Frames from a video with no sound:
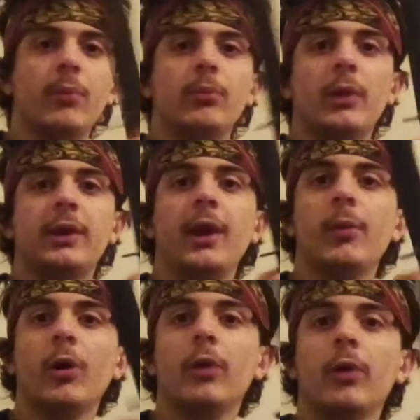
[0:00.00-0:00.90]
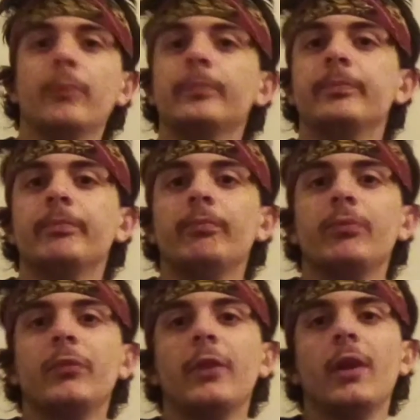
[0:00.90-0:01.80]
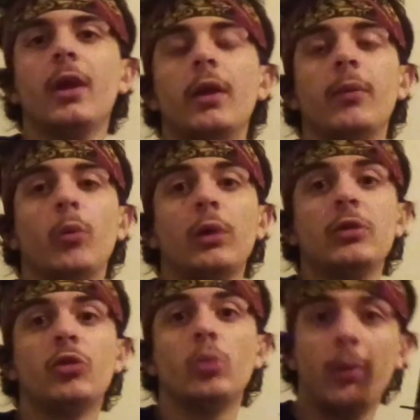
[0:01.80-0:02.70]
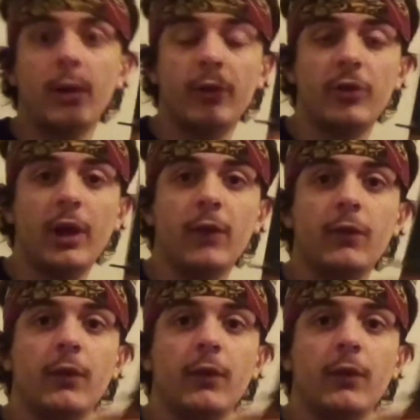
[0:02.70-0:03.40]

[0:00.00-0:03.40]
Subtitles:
My K-bar. The Marines swear by this knife,